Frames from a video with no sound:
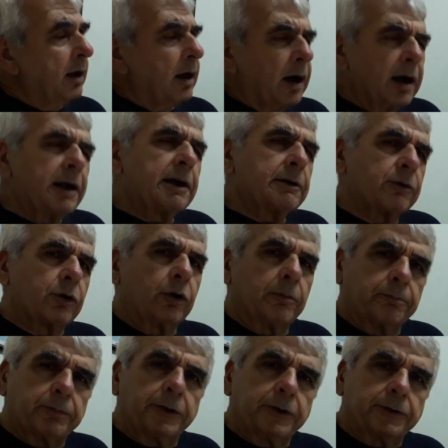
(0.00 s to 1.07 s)
I have
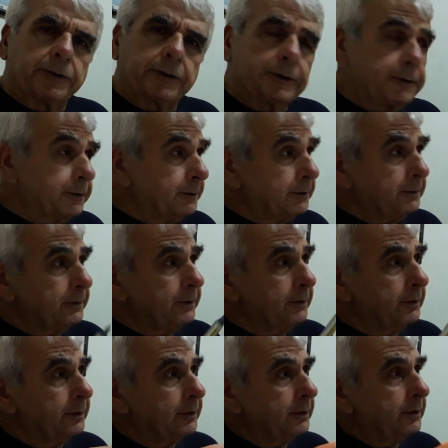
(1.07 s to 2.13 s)
computed
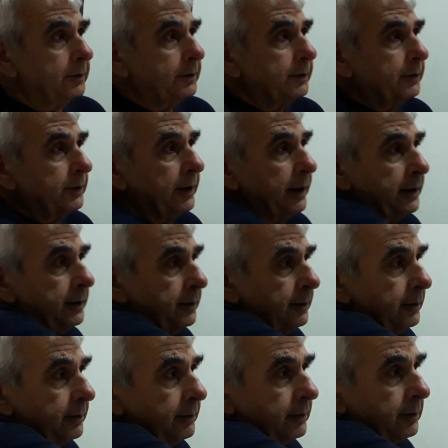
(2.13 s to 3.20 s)
then
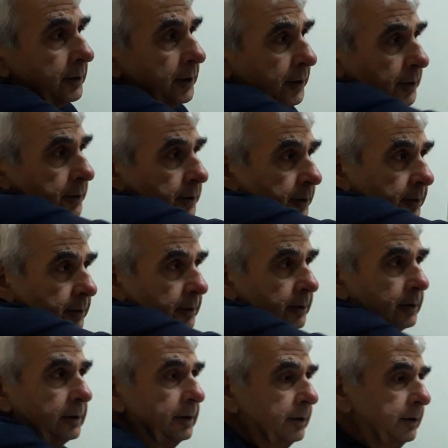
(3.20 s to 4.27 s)
here.
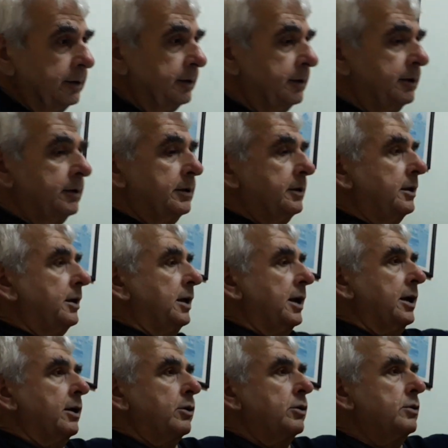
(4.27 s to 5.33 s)

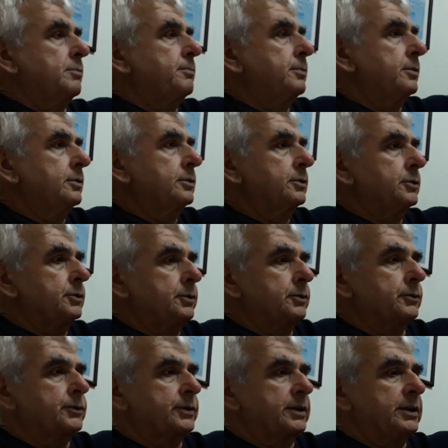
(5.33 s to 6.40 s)
I hope you
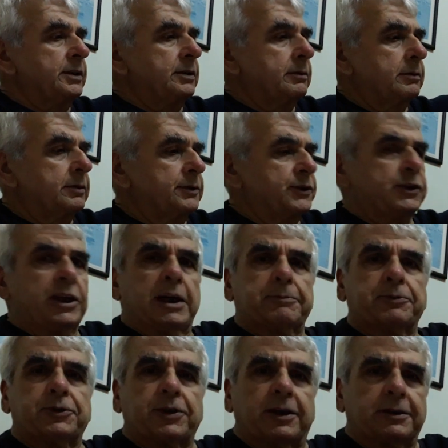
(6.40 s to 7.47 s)
see
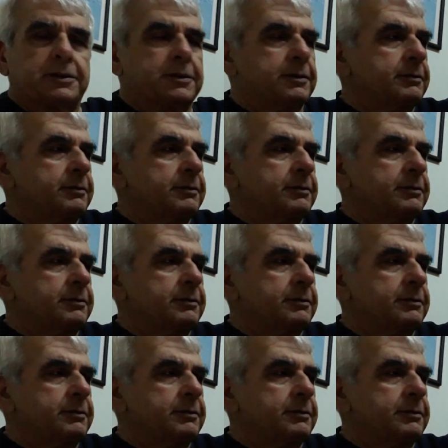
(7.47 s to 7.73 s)
snapshot.